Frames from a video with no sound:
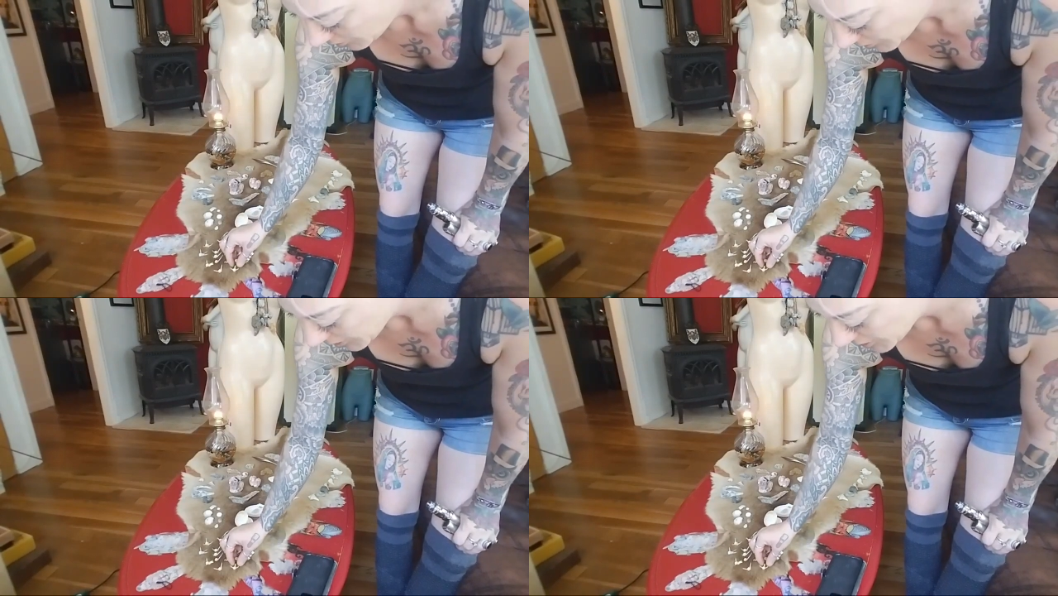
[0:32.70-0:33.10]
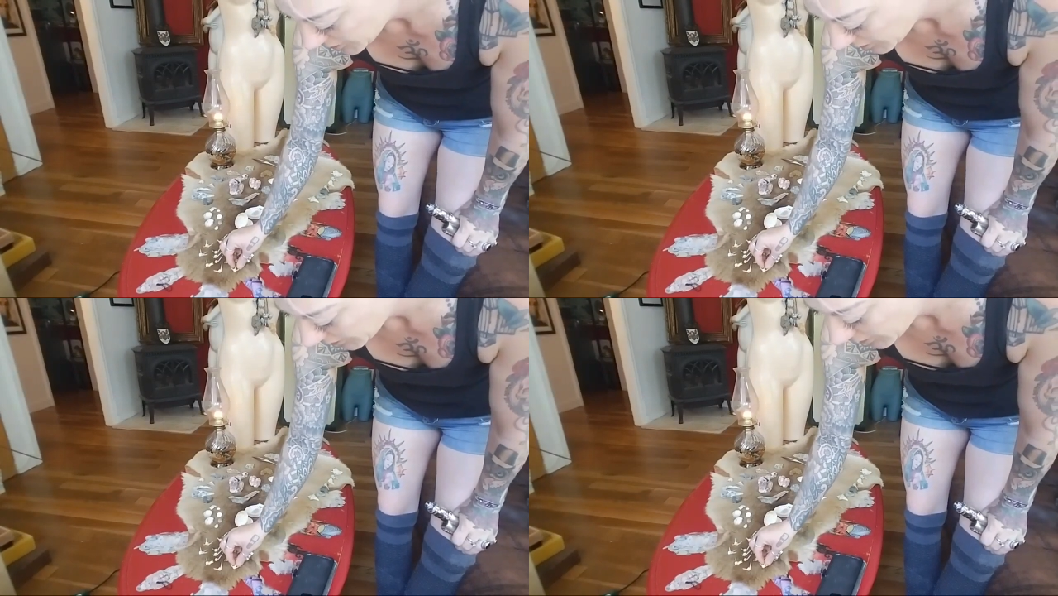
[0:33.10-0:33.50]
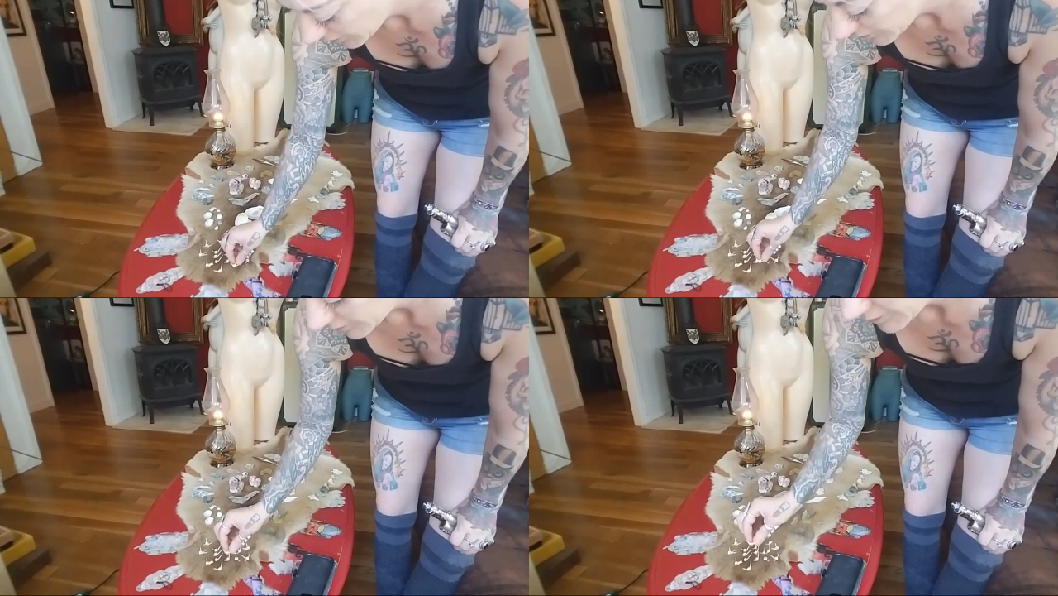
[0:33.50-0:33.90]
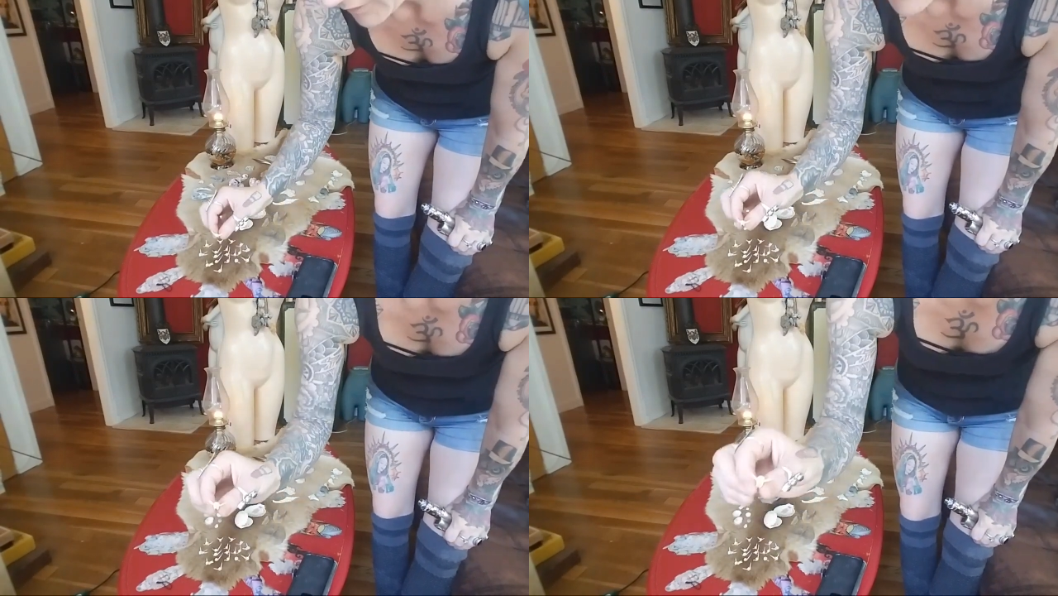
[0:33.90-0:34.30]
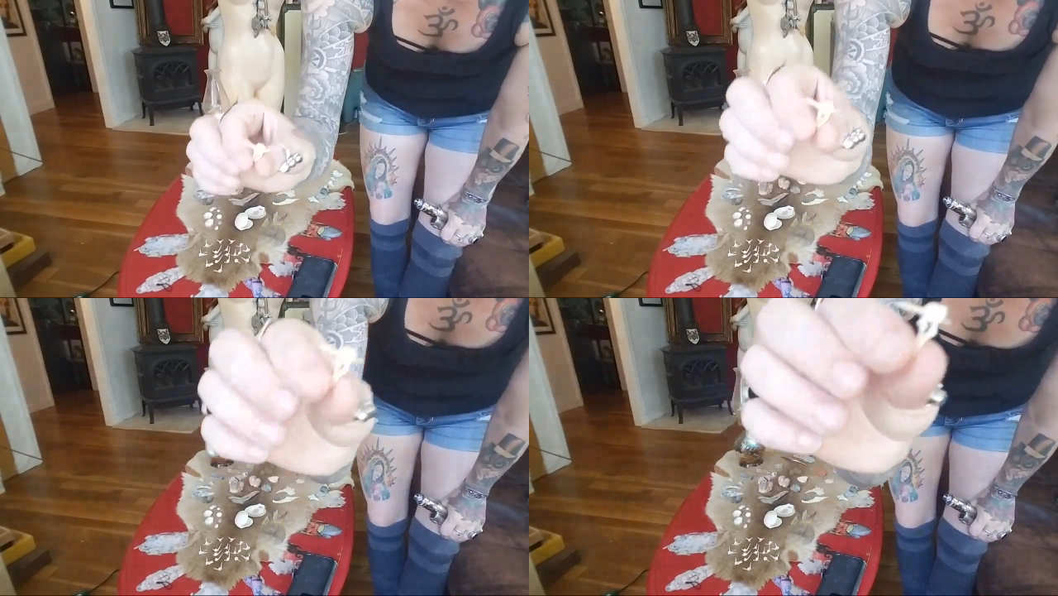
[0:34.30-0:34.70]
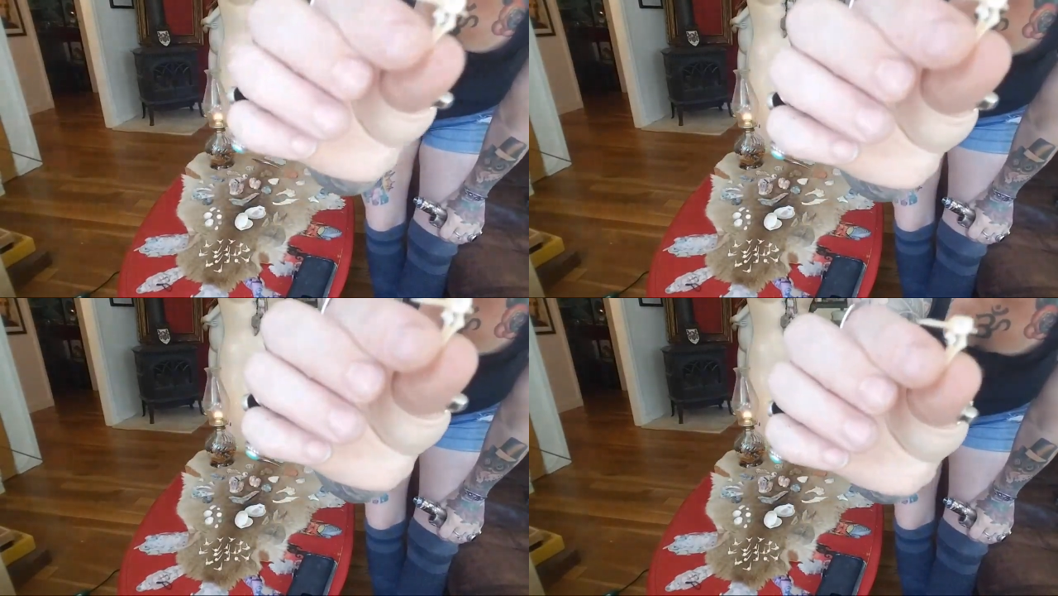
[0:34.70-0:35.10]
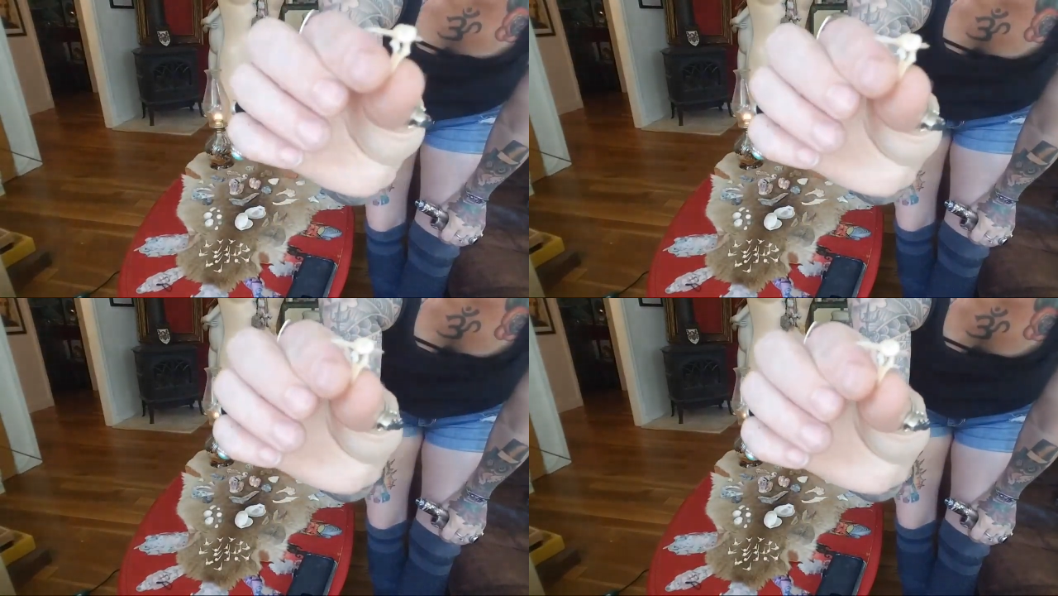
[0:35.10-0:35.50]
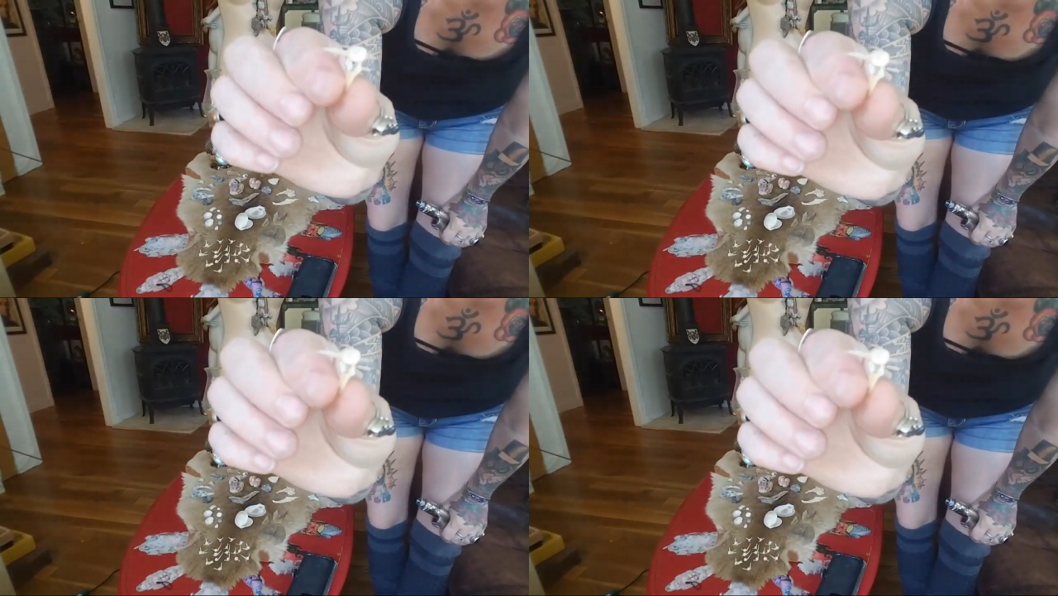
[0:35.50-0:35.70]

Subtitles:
No face is visible, so there are no lips to read.